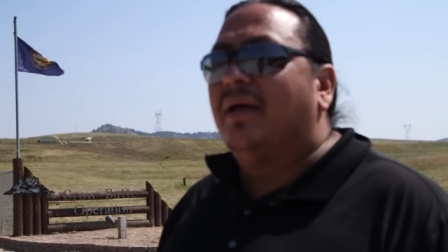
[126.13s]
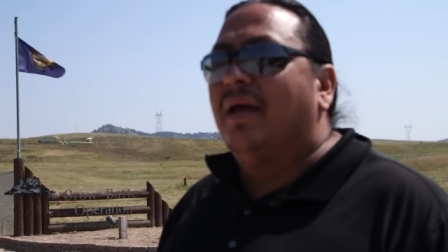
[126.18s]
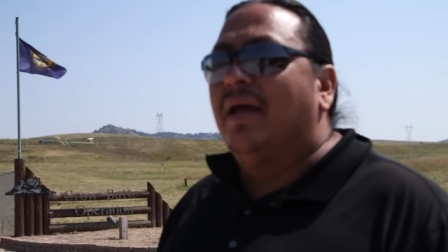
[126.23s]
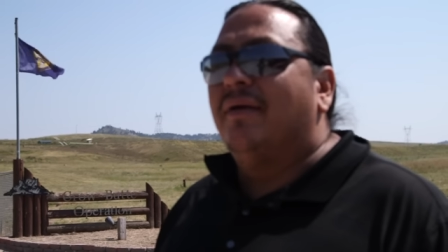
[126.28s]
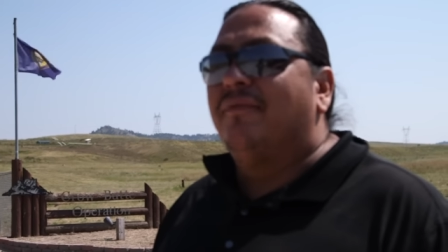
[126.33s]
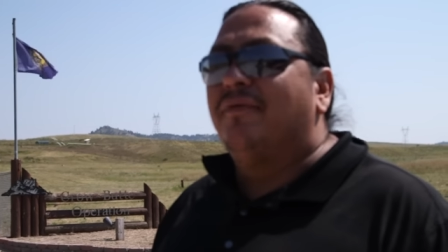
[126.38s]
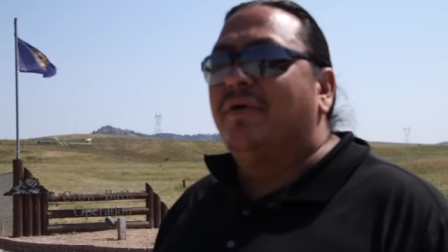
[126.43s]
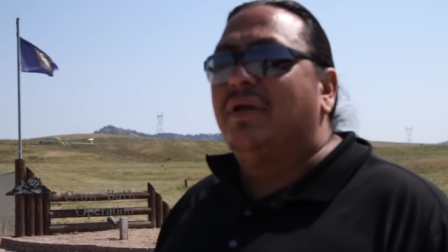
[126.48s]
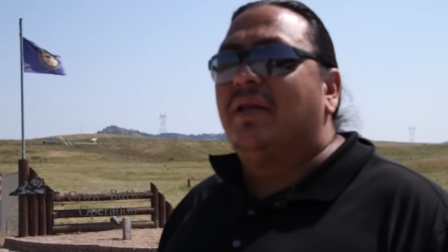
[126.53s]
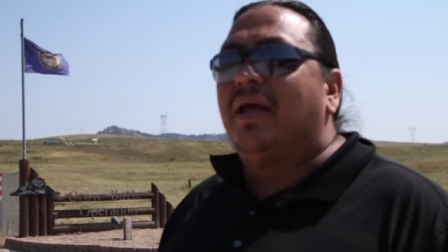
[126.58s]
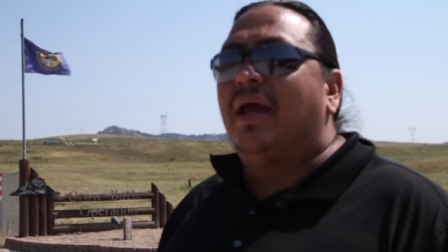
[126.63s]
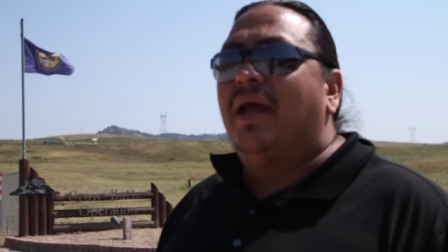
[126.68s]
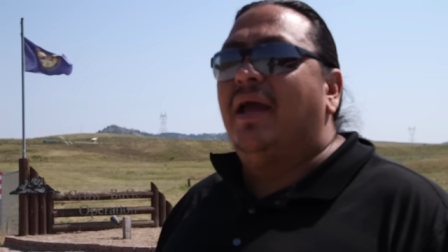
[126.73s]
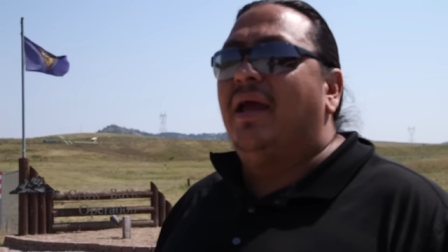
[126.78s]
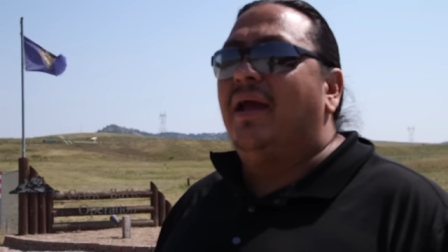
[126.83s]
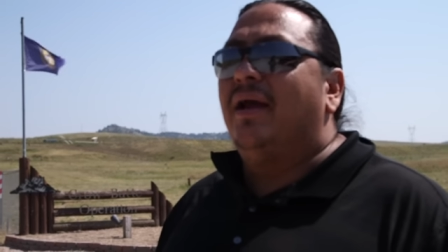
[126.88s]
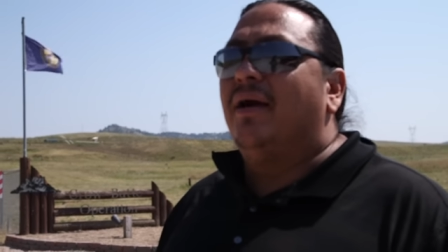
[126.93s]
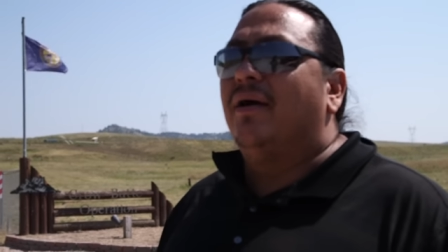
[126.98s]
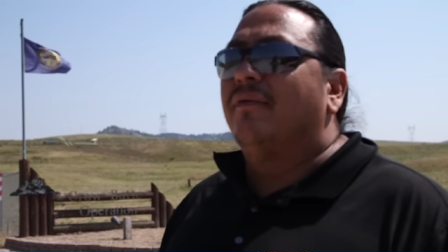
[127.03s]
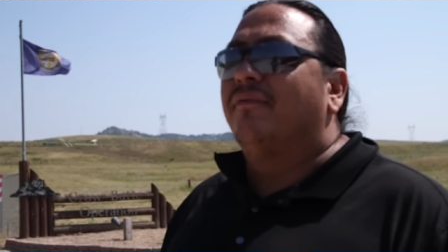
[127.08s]
every
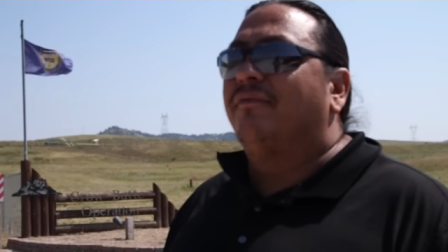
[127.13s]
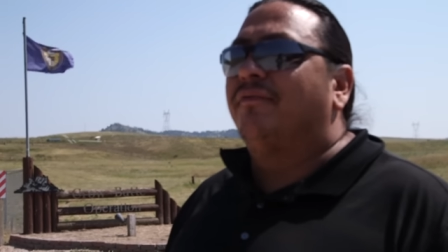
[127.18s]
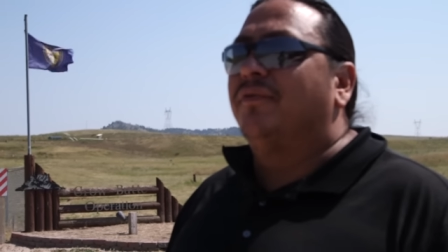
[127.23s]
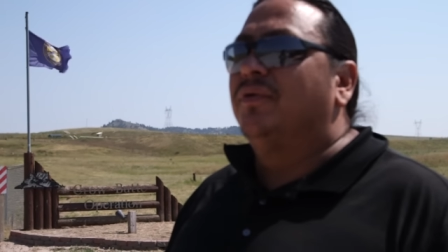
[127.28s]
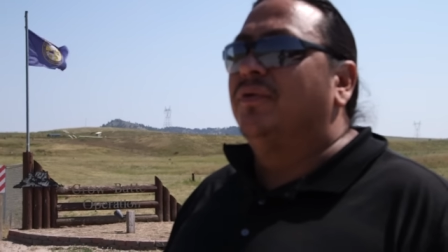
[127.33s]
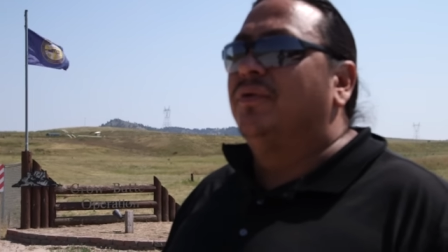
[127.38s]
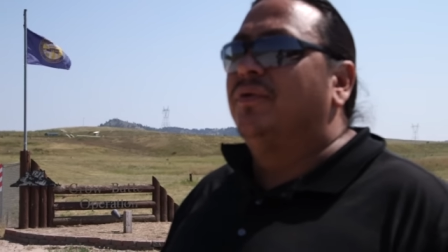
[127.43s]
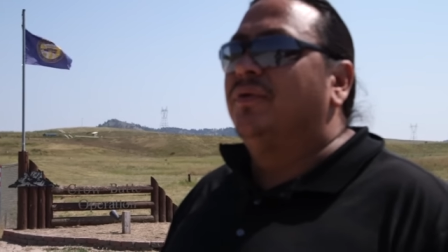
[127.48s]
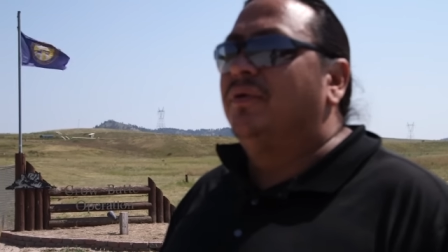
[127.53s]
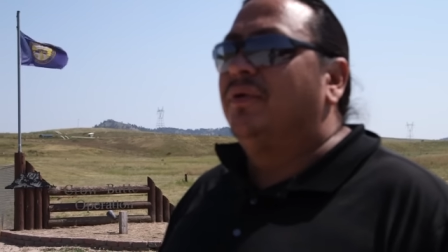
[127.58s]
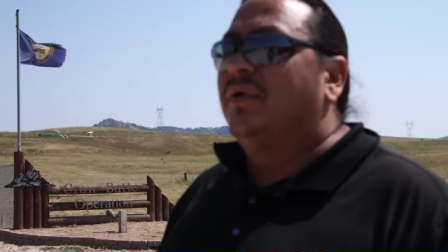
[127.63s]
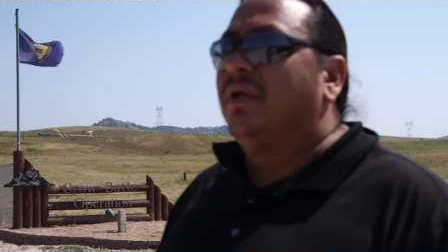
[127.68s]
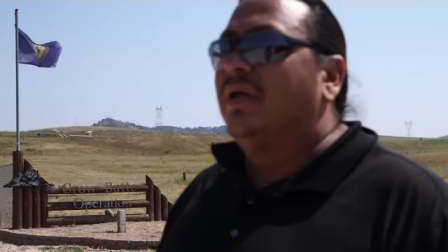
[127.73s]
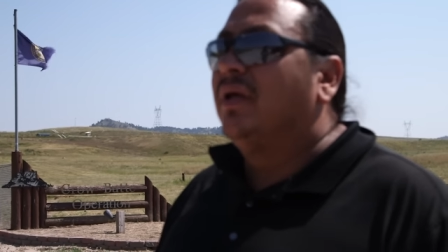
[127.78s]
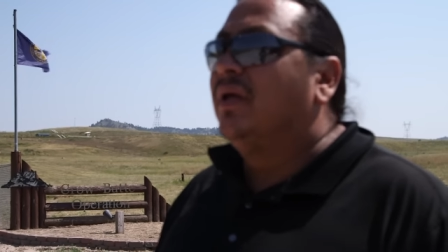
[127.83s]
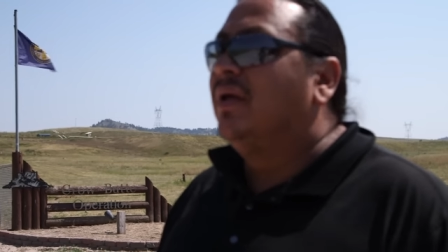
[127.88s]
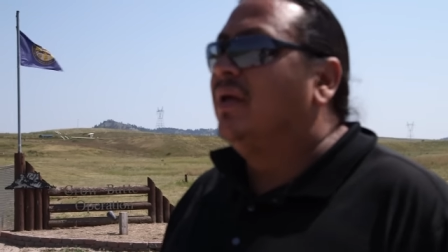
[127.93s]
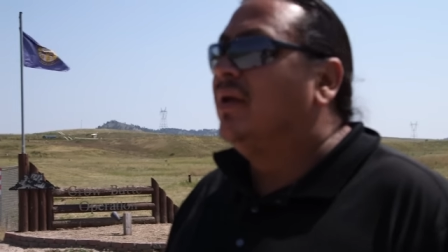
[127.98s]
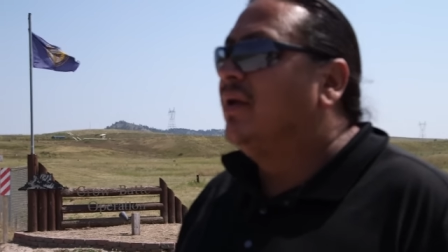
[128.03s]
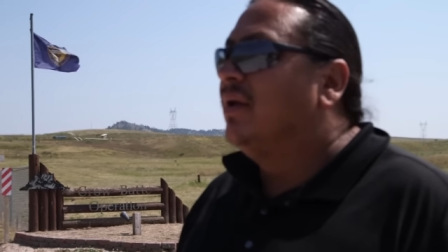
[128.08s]
day, our food.
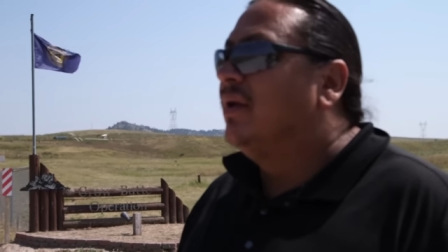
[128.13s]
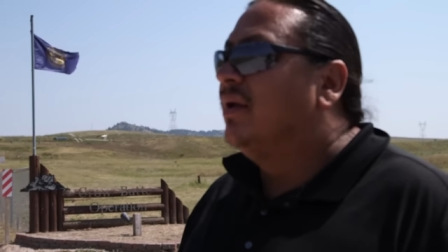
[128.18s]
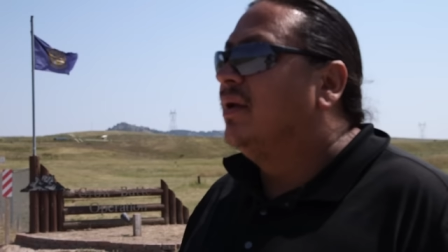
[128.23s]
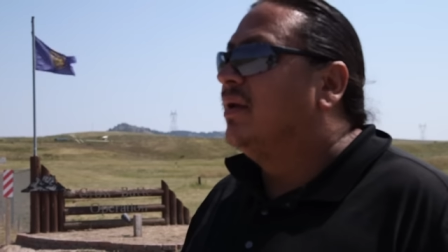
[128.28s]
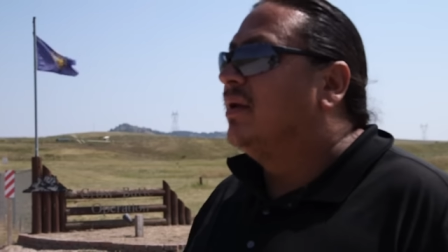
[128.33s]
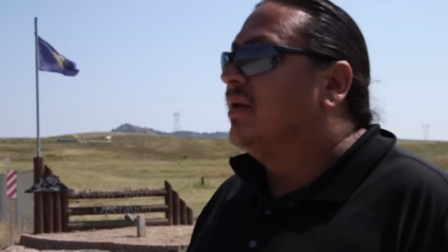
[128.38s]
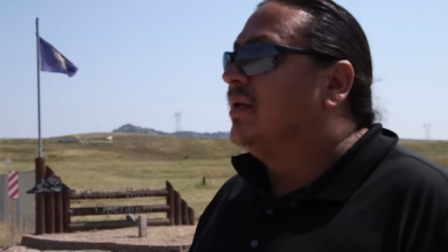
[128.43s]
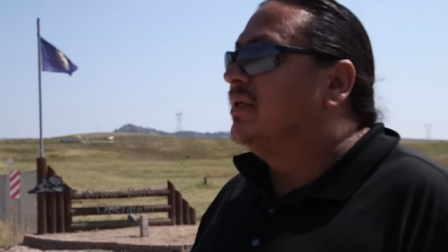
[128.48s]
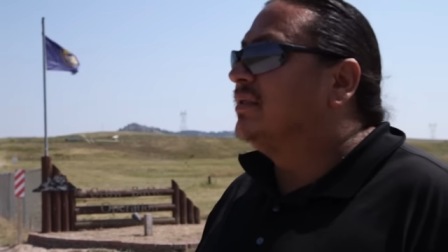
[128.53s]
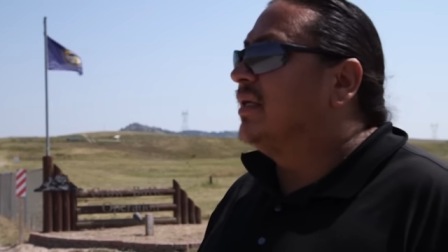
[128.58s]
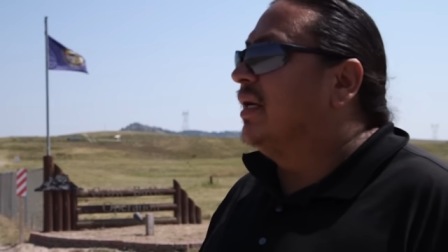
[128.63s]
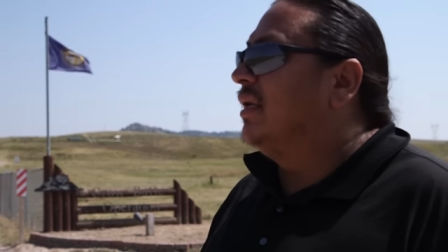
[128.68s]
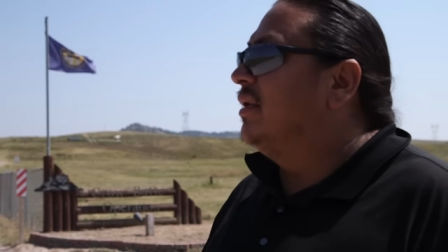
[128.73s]
As